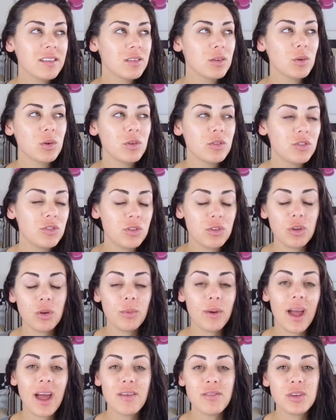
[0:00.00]
or do
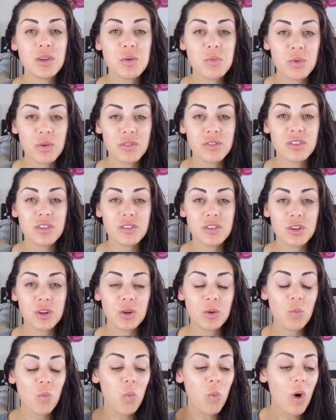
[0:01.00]
whatever you want to do
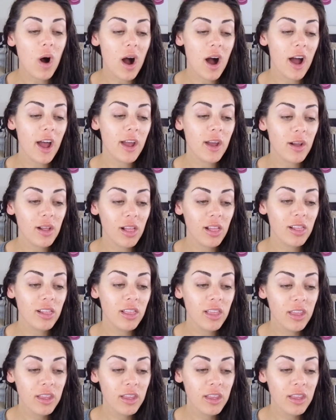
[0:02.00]
while